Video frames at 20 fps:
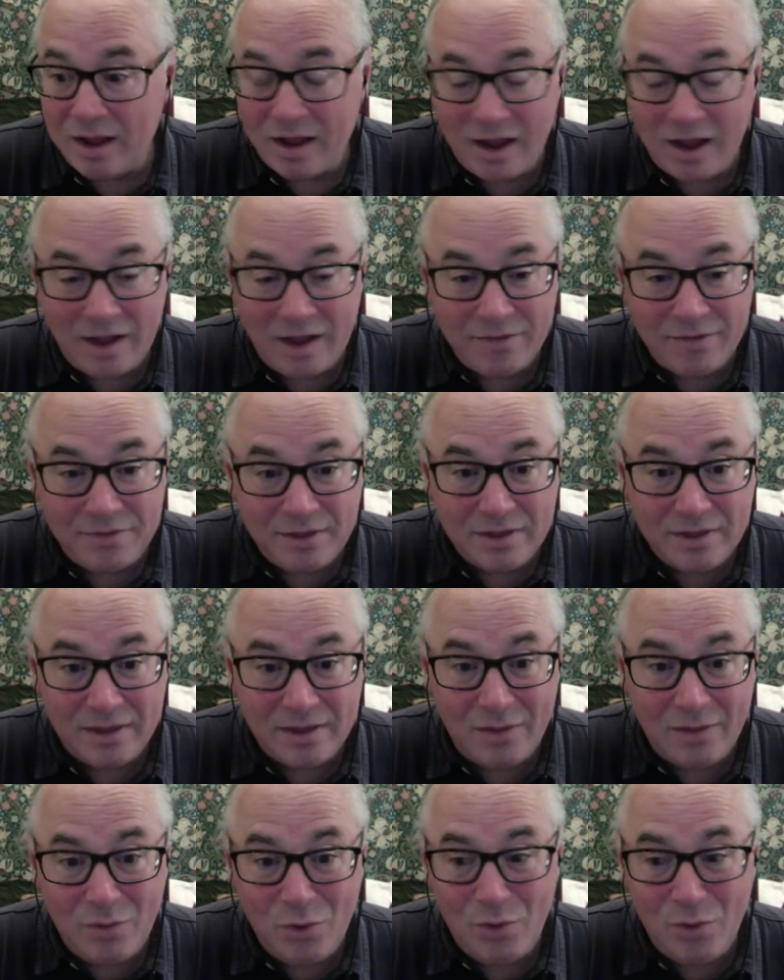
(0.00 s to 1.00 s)
I think
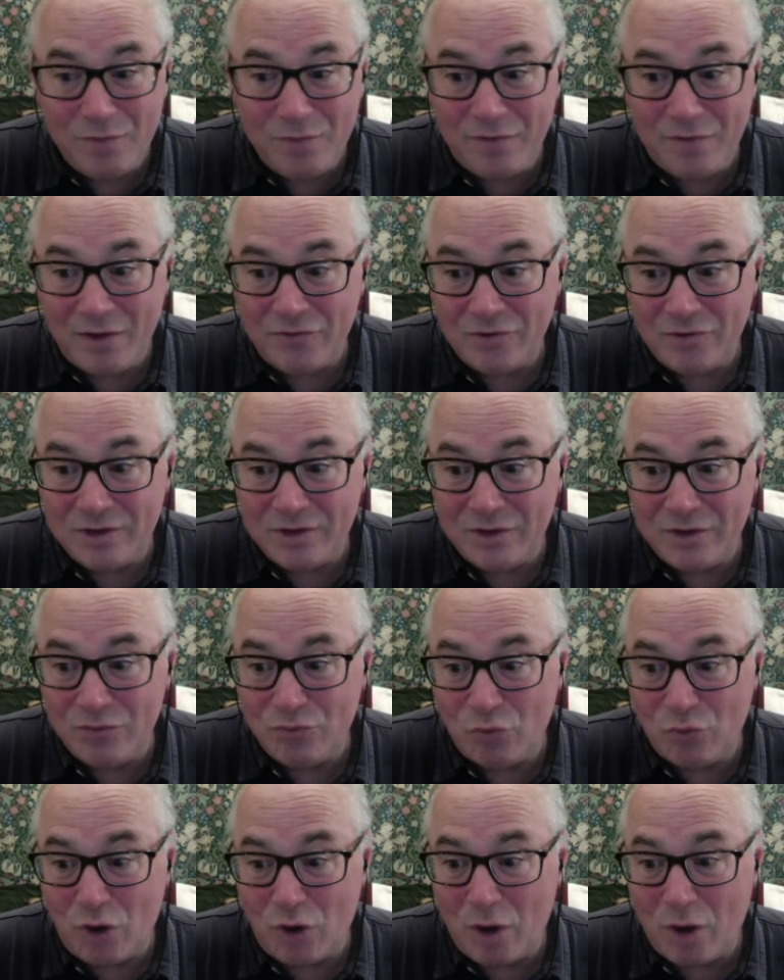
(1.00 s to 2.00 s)
it will eventually
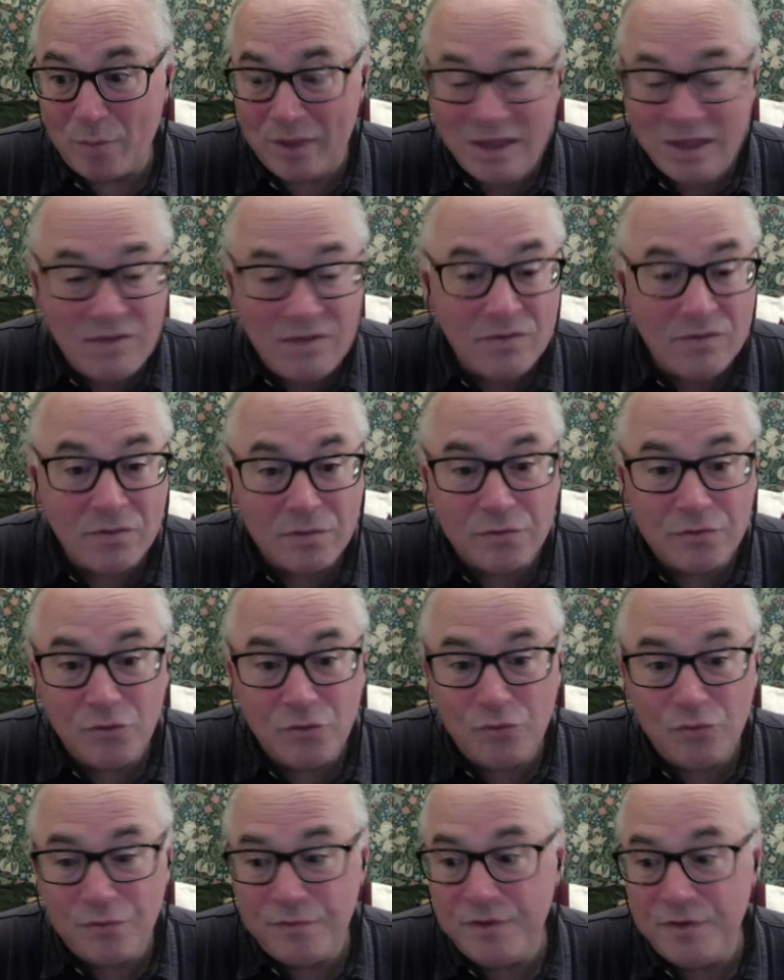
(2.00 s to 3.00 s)
drop even through
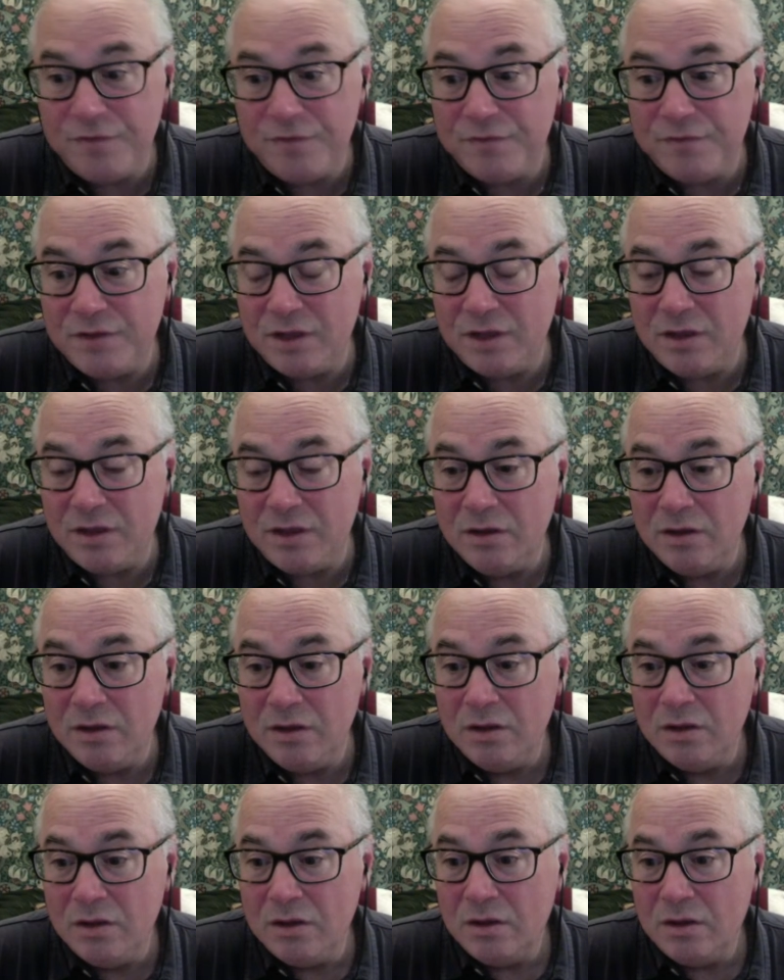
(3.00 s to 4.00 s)
50.
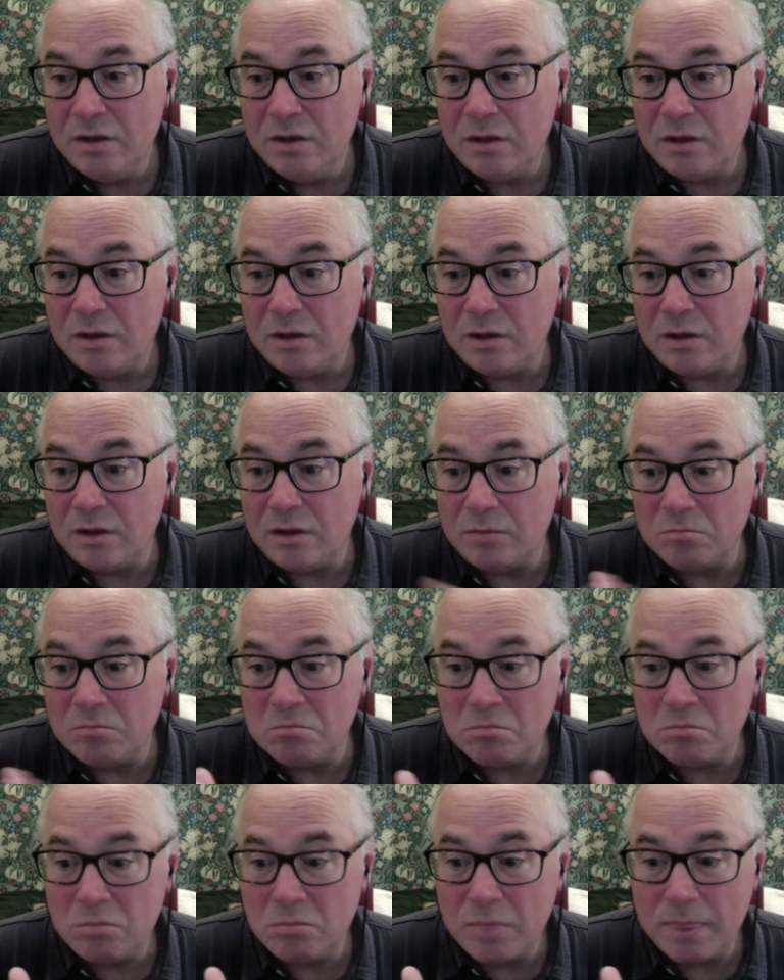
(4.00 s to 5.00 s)
Um,
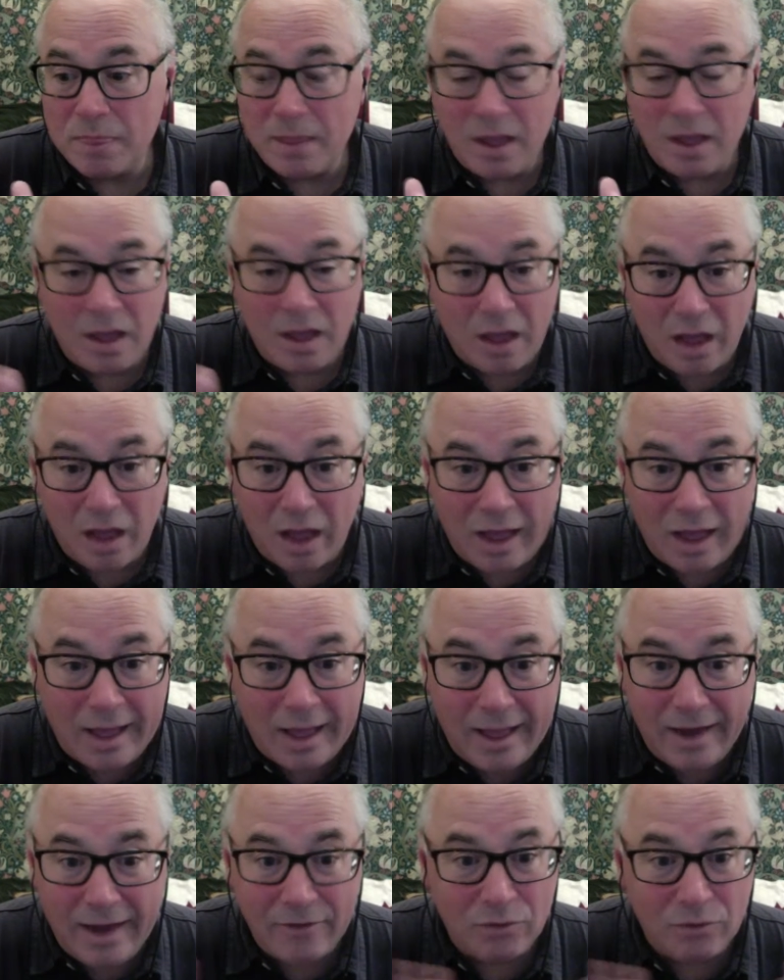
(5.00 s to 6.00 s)

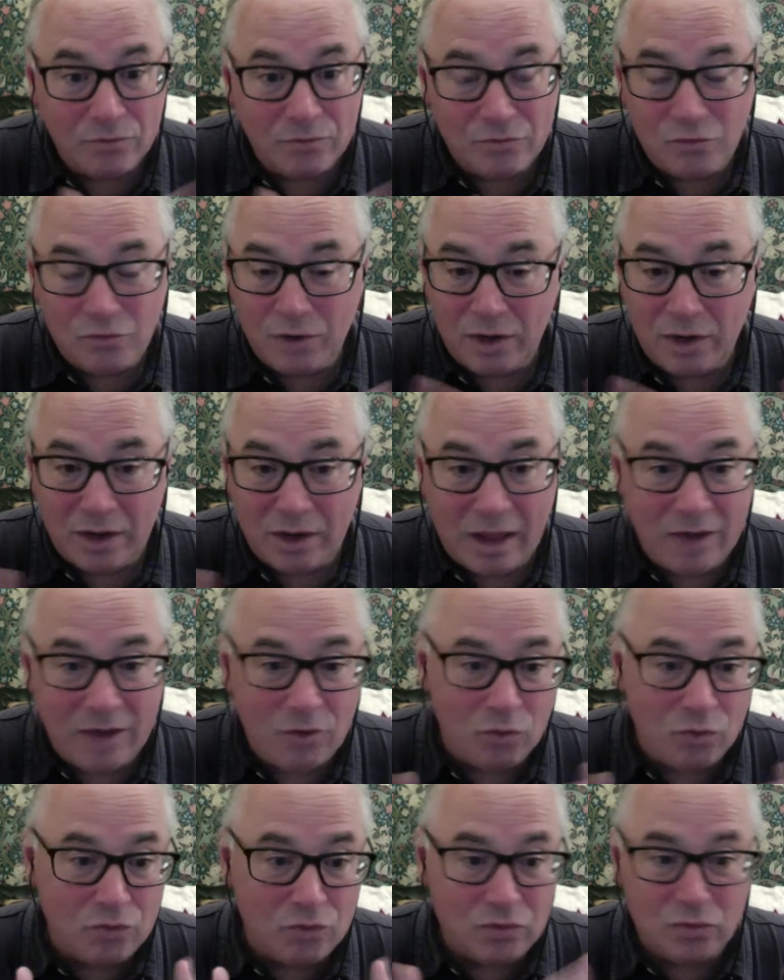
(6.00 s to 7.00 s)
I don't trade. I
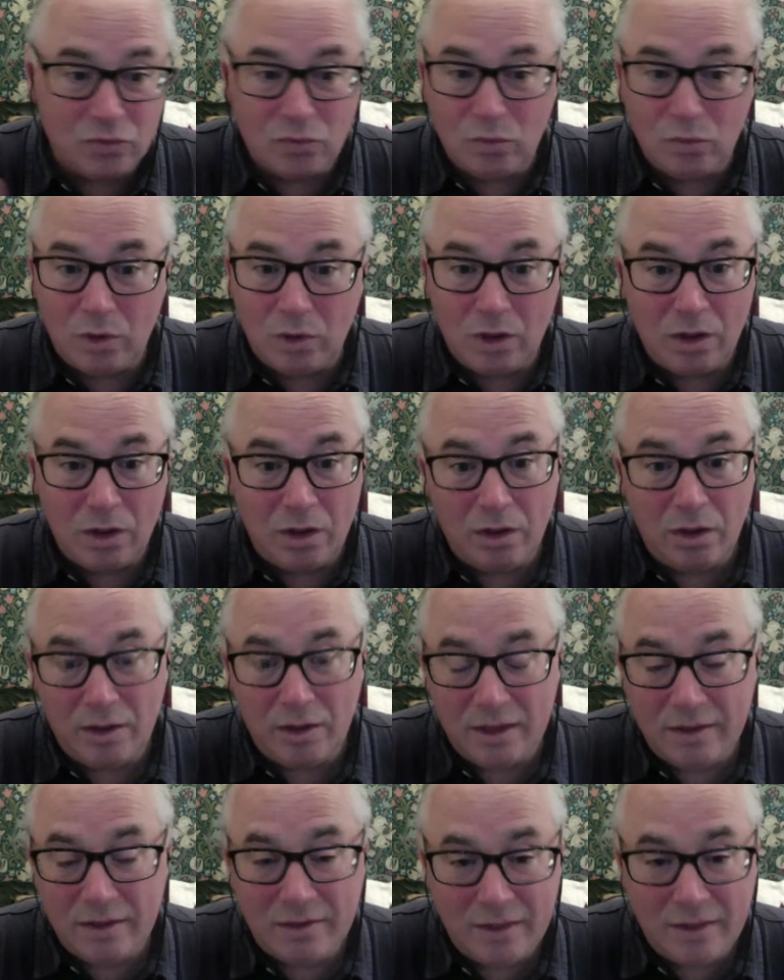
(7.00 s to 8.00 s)
don't do uh,
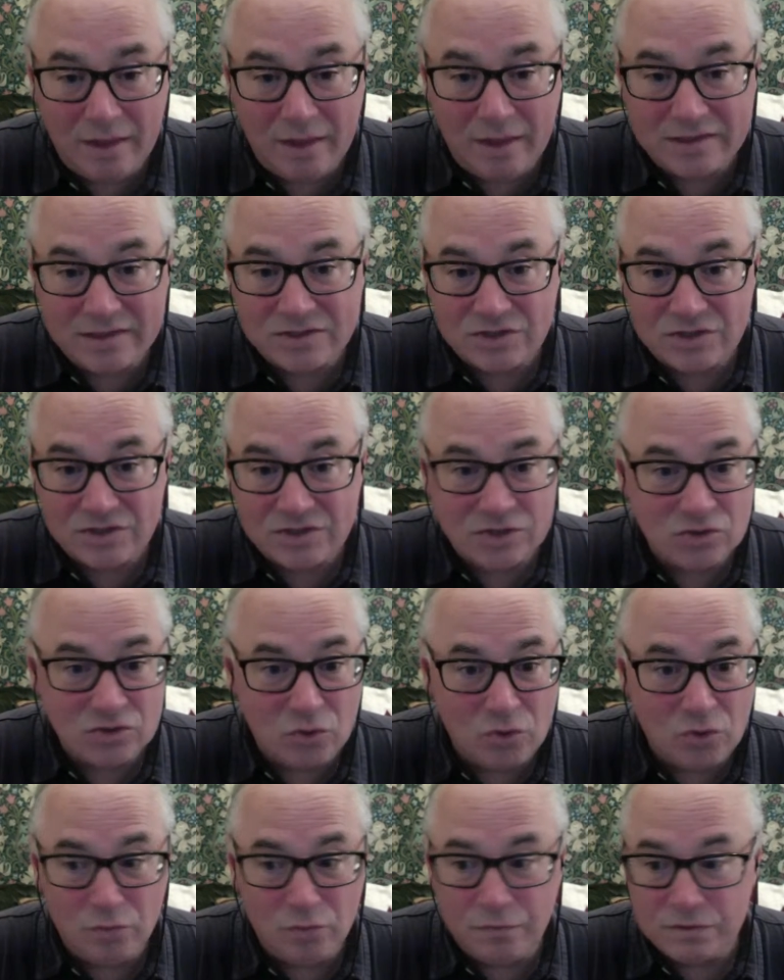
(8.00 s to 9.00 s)
exchange
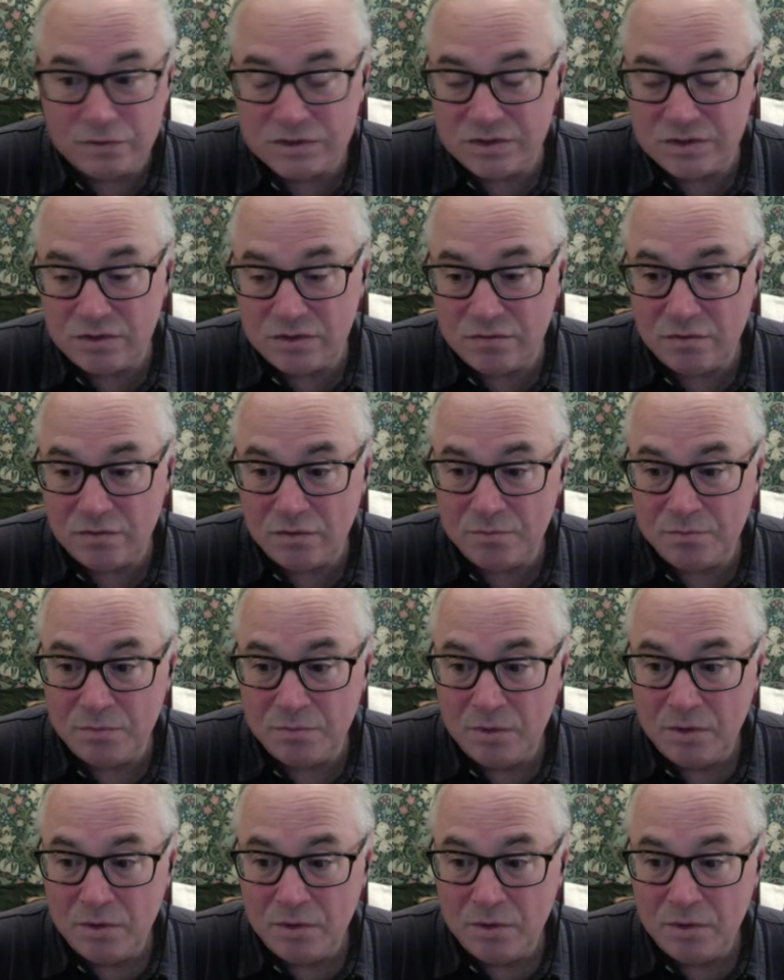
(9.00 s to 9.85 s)
gold for silver.